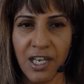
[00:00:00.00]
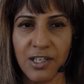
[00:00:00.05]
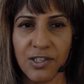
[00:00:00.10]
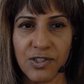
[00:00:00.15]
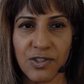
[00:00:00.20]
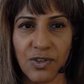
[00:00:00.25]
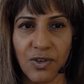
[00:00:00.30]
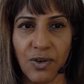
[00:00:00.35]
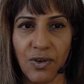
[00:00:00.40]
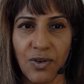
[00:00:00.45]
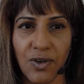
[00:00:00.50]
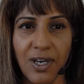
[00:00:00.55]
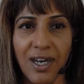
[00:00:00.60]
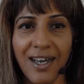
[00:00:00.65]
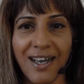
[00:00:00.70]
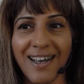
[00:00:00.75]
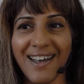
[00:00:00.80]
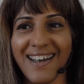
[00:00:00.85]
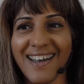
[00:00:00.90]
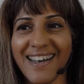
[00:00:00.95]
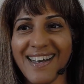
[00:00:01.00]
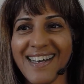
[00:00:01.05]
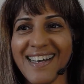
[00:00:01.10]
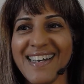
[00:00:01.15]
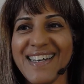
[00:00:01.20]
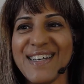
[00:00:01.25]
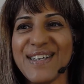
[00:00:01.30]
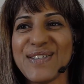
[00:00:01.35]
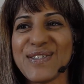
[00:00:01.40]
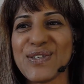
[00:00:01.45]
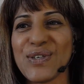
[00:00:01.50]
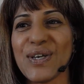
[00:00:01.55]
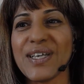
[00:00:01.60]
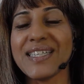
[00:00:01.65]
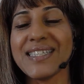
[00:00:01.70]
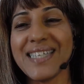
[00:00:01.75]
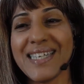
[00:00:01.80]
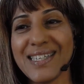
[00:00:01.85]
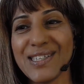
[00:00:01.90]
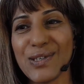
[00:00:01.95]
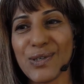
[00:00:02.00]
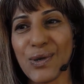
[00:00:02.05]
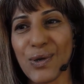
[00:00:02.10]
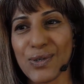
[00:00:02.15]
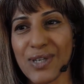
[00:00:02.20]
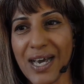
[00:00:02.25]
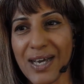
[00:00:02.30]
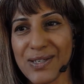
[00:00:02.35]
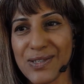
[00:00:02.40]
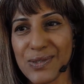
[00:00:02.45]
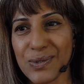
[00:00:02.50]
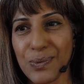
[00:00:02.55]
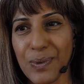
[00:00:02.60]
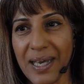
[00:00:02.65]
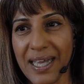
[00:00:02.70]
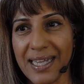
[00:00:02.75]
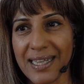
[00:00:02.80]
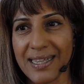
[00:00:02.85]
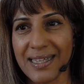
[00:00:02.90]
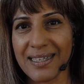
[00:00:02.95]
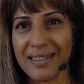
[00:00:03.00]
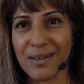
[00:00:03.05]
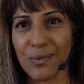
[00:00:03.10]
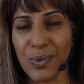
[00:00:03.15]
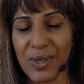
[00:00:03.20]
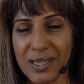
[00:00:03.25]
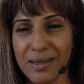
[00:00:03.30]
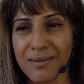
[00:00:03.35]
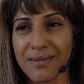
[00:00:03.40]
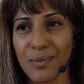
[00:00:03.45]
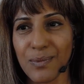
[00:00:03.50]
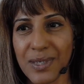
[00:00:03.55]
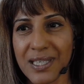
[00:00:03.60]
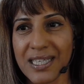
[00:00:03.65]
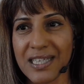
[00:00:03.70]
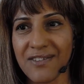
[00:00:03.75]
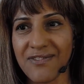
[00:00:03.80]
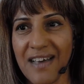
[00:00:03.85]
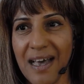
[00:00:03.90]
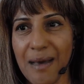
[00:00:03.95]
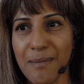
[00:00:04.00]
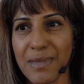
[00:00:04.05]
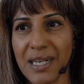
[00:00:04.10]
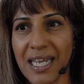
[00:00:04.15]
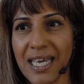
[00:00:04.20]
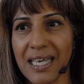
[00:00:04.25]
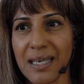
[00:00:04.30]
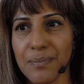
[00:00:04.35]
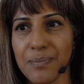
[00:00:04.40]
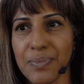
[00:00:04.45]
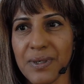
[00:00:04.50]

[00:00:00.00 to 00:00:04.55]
So so it didn't go down too well with the family,